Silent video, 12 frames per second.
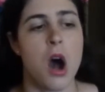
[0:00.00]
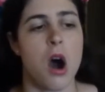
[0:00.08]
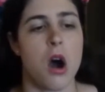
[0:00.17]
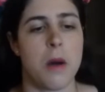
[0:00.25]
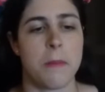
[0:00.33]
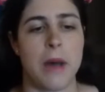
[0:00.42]

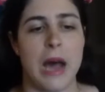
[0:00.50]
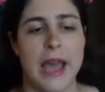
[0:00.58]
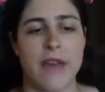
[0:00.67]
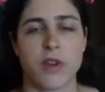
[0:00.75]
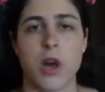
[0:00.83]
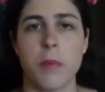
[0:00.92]
I
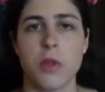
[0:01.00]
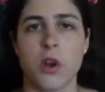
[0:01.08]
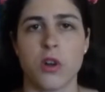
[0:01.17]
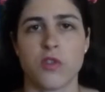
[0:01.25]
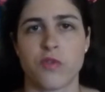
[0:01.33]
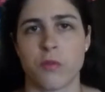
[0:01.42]
have a couple of
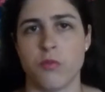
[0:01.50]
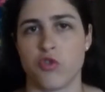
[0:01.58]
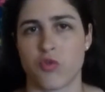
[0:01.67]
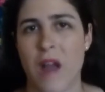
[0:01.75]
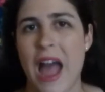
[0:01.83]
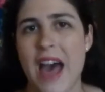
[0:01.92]
cards from
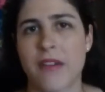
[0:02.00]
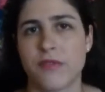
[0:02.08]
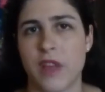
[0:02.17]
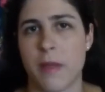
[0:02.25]
draft,